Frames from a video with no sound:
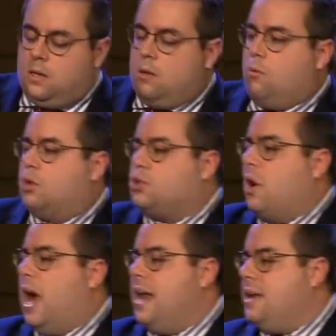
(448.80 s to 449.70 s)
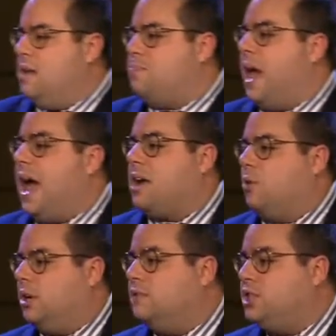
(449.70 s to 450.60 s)
While trying to unpack
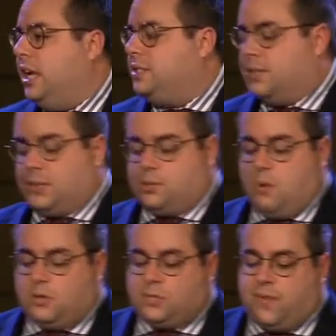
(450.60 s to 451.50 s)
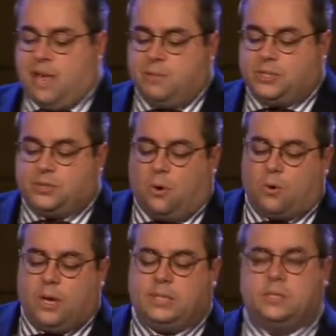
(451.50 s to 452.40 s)
one of Jesus' most famous
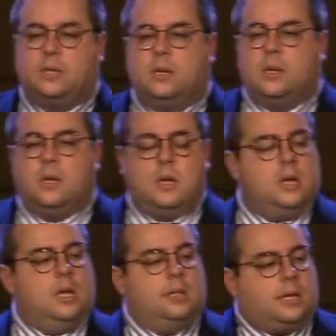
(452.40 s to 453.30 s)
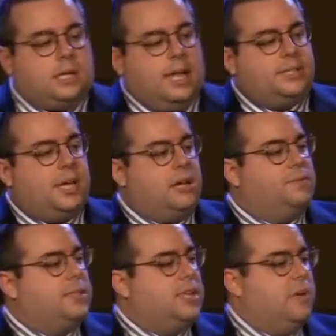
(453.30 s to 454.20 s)
stories, the cleansing of
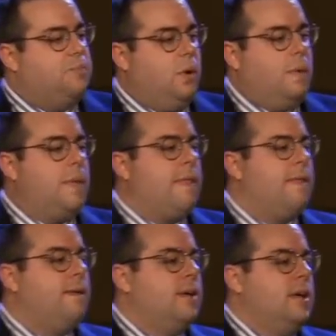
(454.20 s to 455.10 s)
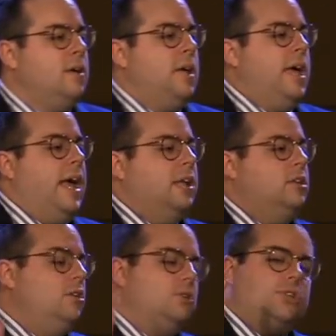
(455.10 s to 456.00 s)
the temple, and
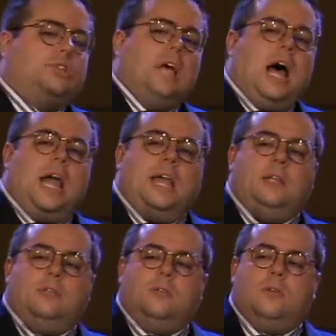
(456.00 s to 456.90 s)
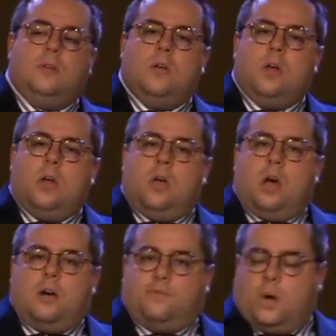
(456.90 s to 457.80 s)
lose sight
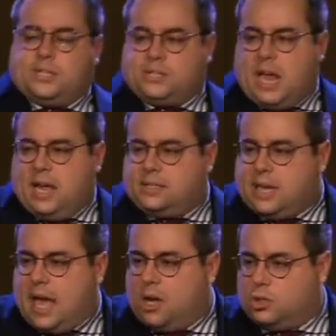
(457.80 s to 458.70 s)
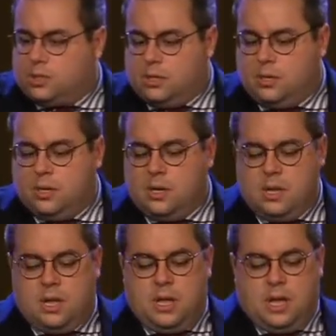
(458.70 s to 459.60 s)
of what stands out
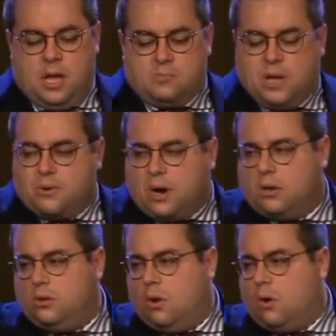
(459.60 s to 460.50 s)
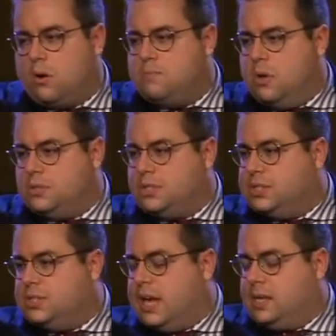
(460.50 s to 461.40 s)
about our Lord most
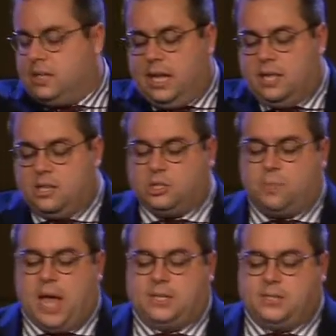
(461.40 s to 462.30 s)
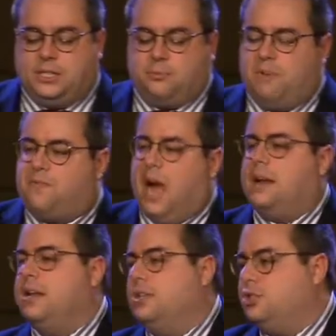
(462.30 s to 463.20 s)
distinctly in this passage. And we find
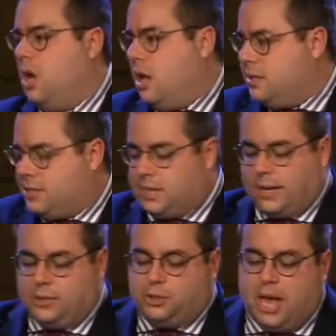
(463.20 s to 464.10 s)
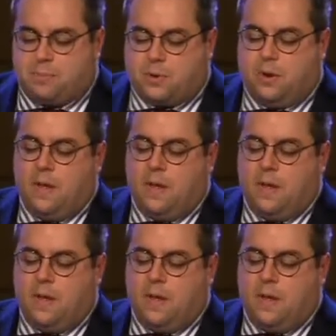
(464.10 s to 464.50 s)
it in John, the second chapter.